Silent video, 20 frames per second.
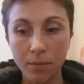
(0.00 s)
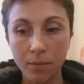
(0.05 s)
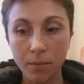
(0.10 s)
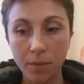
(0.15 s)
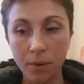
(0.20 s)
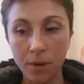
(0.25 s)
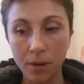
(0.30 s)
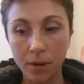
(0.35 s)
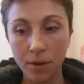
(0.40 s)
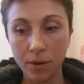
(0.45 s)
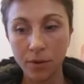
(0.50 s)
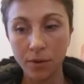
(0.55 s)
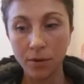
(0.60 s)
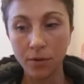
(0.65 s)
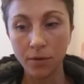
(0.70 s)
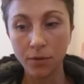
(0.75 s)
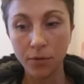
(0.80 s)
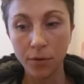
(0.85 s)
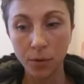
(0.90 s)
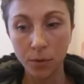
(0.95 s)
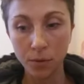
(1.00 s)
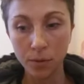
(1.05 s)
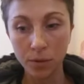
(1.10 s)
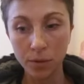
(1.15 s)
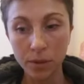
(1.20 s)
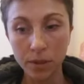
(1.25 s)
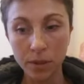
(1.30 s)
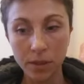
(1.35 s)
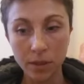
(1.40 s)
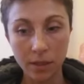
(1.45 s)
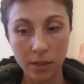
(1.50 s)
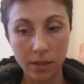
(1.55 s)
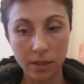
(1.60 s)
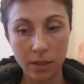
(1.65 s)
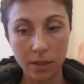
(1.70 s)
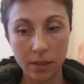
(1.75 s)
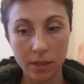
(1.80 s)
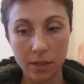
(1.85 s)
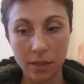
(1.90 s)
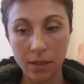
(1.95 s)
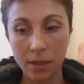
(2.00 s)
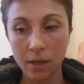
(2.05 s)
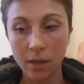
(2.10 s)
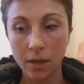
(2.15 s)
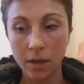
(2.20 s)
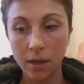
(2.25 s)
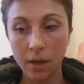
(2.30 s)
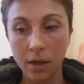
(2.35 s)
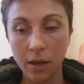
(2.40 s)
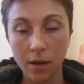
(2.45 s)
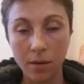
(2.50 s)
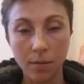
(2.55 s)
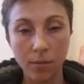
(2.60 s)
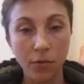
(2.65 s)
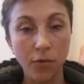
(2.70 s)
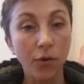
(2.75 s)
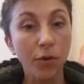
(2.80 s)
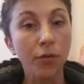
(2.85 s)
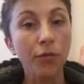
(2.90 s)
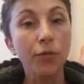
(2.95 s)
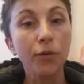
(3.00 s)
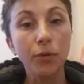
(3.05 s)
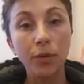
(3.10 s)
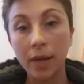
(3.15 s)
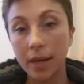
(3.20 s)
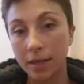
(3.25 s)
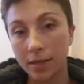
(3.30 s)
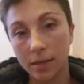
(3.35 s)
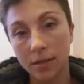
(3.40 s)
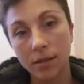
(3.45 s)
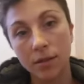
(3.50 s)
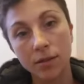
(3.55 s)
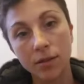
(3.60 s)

be fueled and for a few days.